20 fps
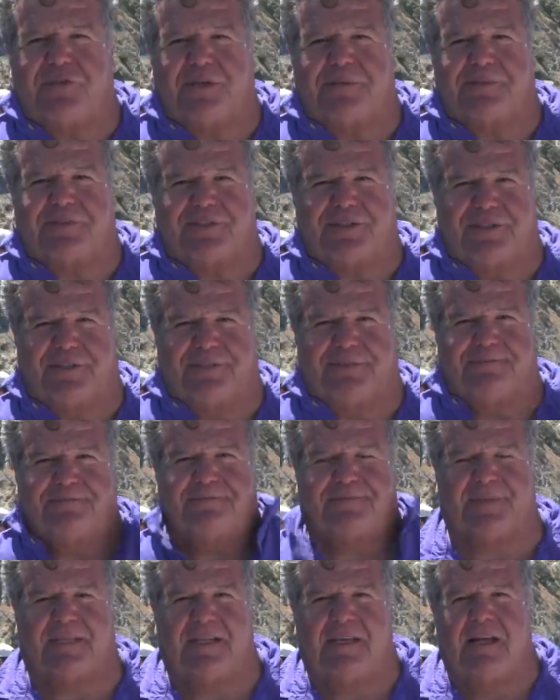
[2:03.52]
trips too.
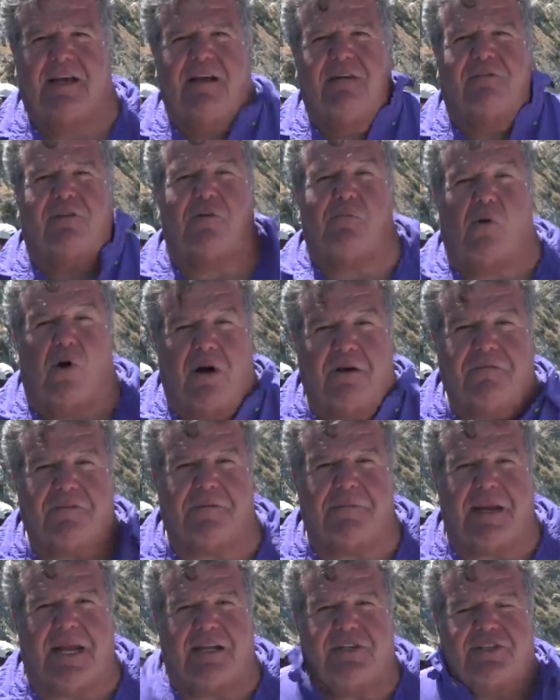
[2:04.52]
For more
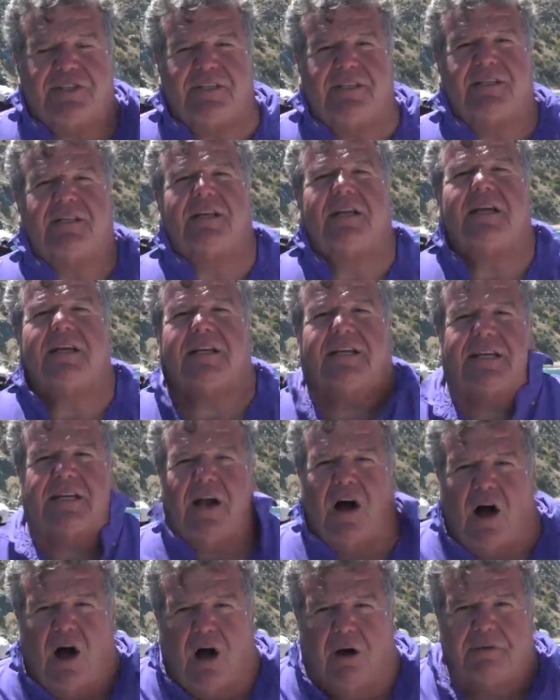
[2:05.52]
information, you
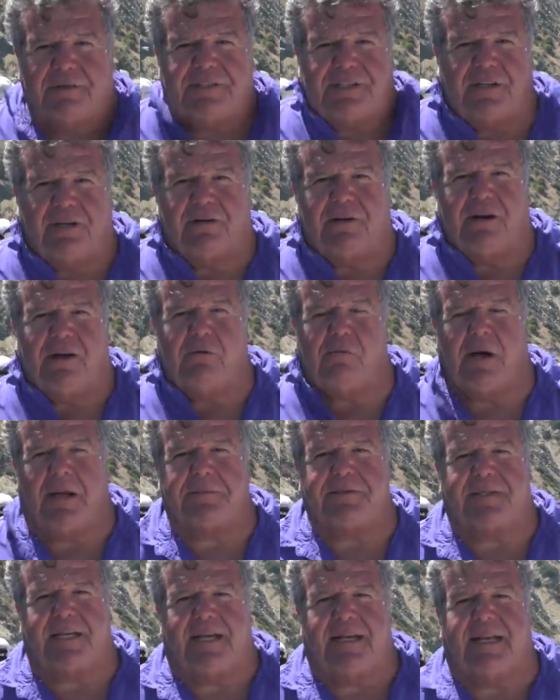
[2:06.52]
can always go to our
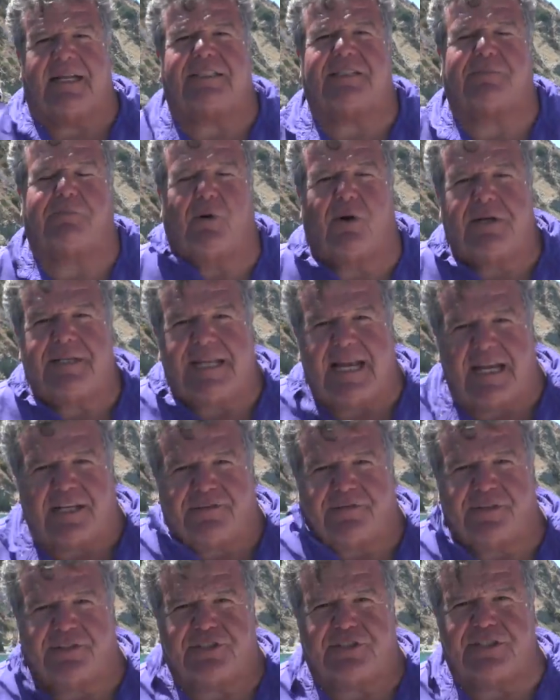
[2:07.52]
website at
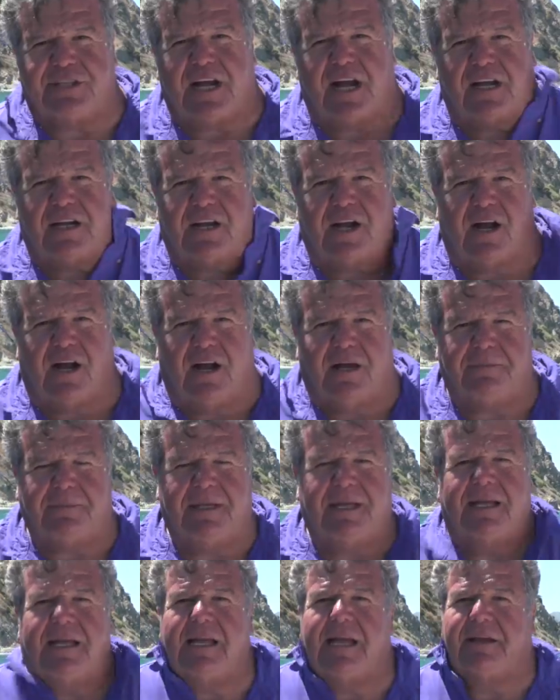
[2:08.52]
sport-fishing.com.
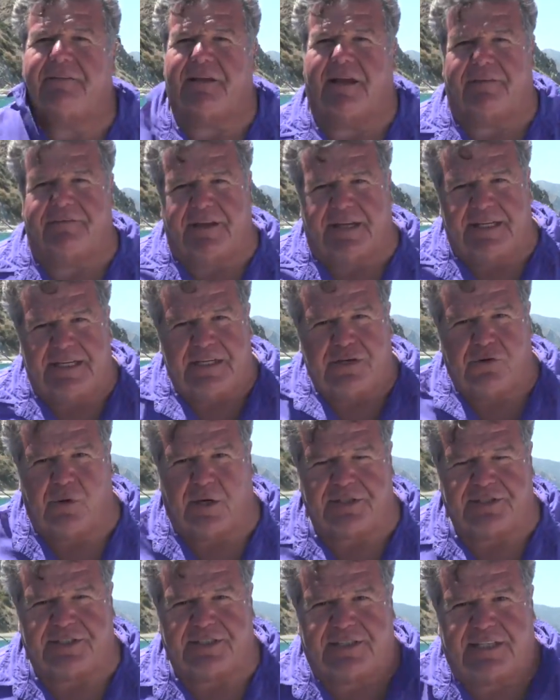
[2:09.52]
If you have any
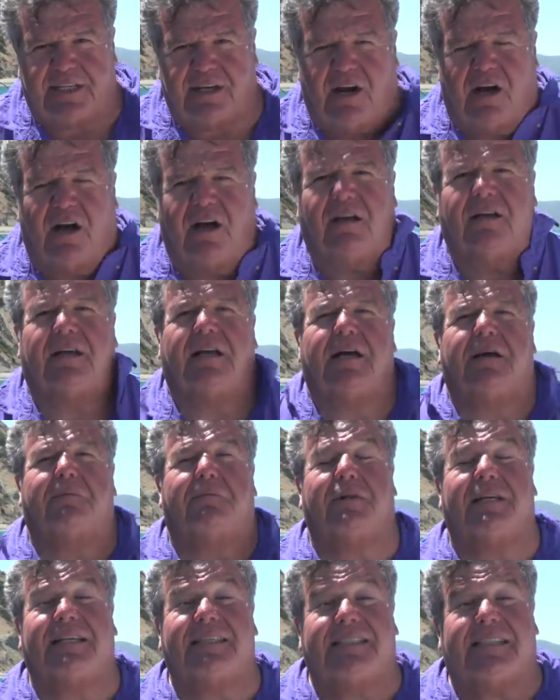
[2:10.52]
questions at all,
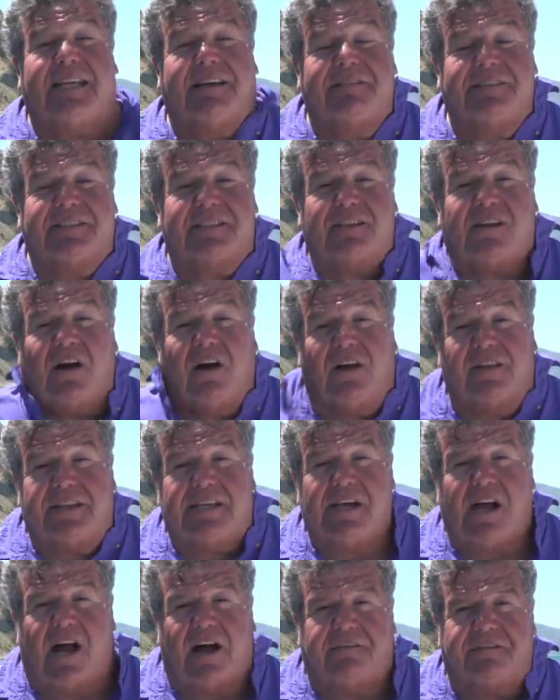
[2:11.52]
please give us a call at
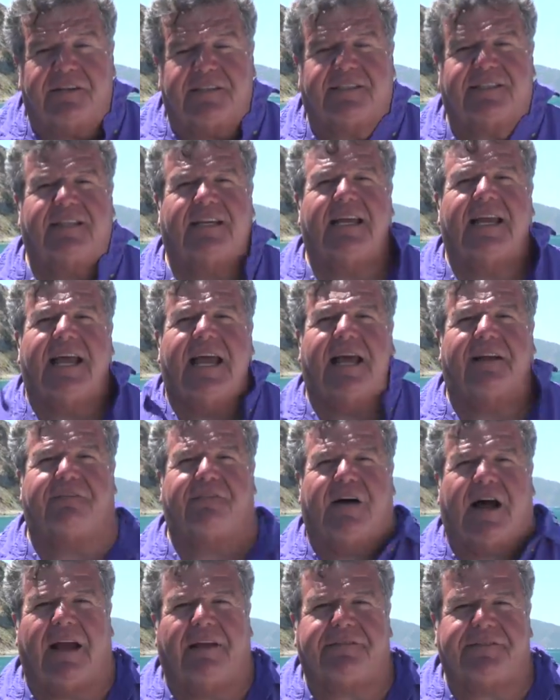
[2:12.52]
the office at
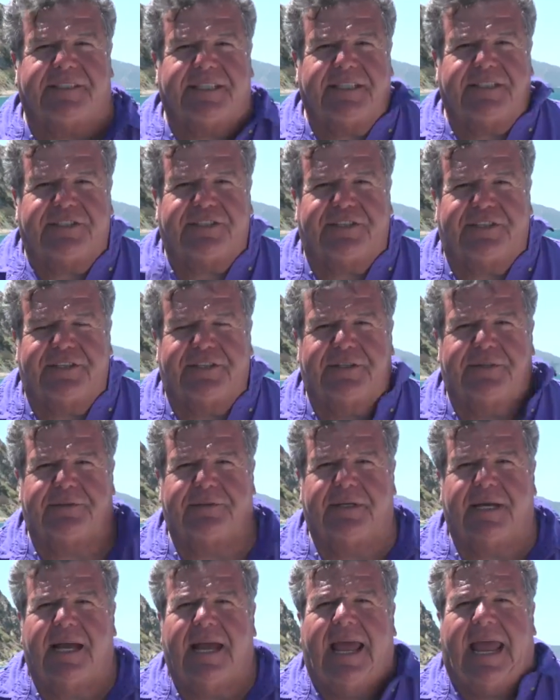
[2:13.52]

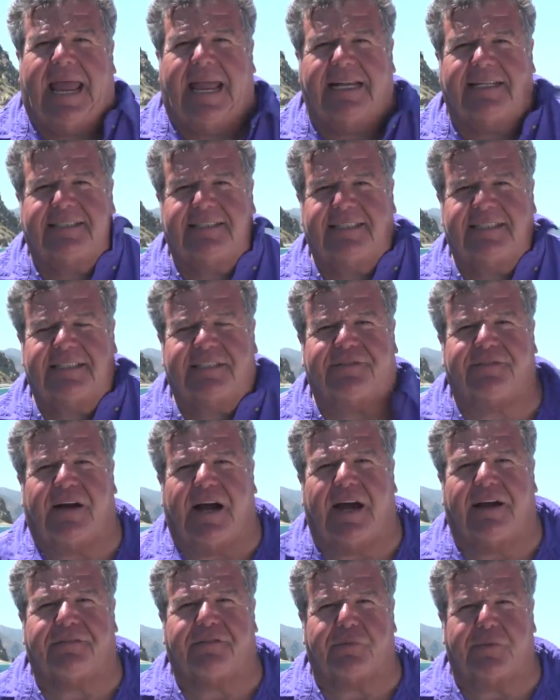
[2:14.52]

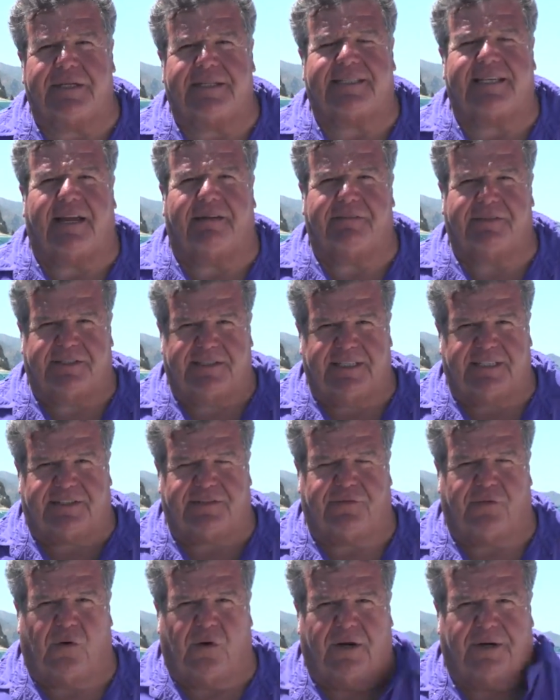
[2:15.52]

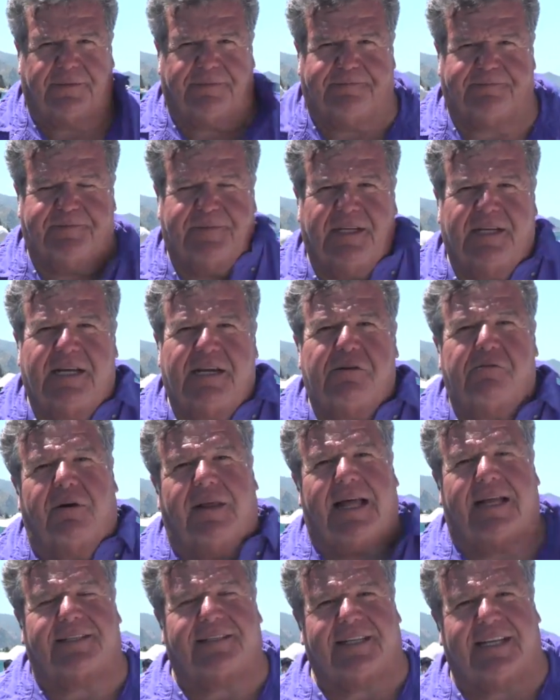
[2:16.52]
562-865-3764. Well,
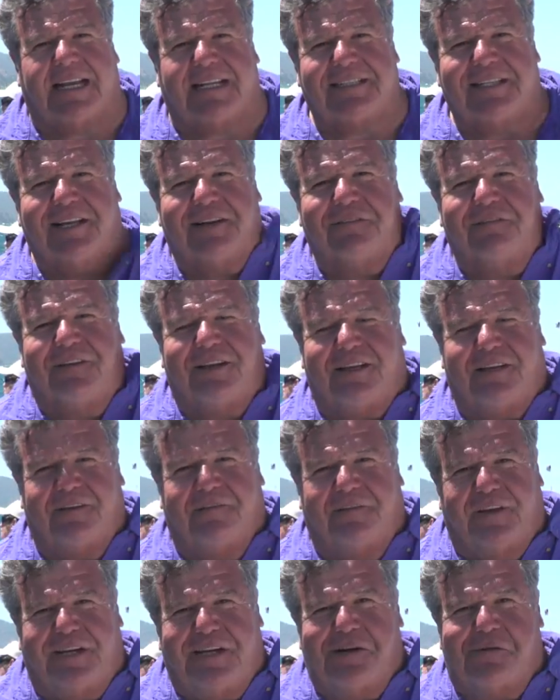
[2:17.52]
that's today's little
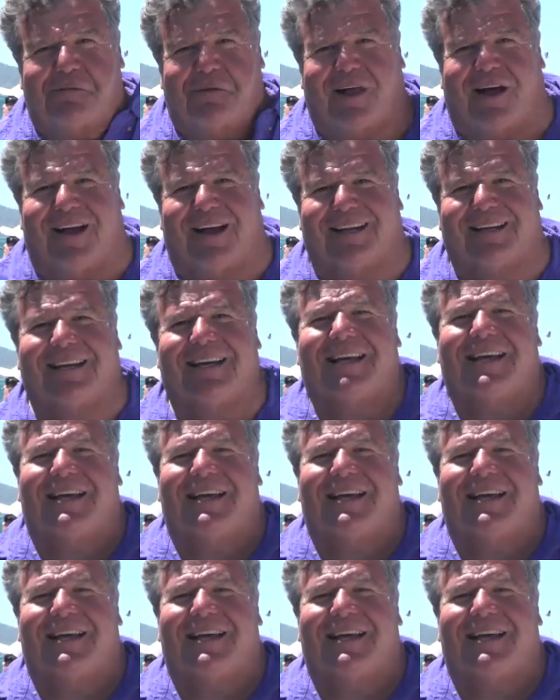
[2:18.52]
video blog